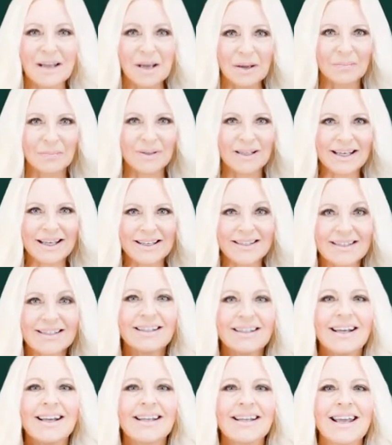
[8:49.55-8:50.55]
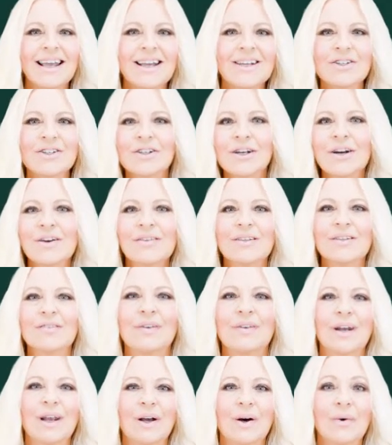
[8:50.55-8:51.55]
Please like and share this
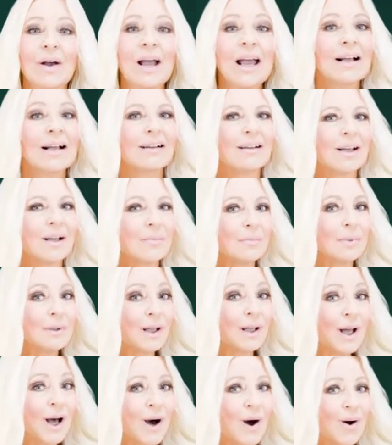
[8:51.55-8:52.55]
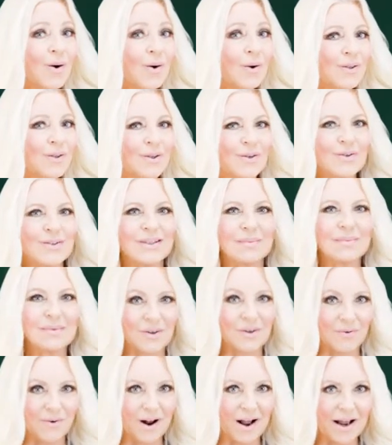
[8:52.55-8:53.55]
video. Click below to
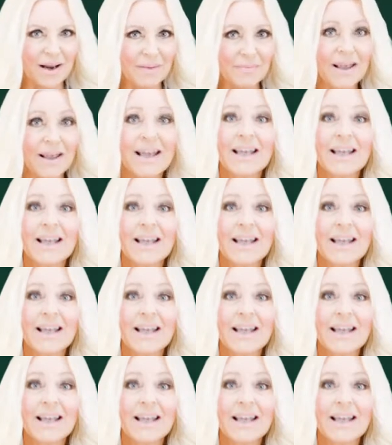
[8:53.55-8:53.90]
subscribe.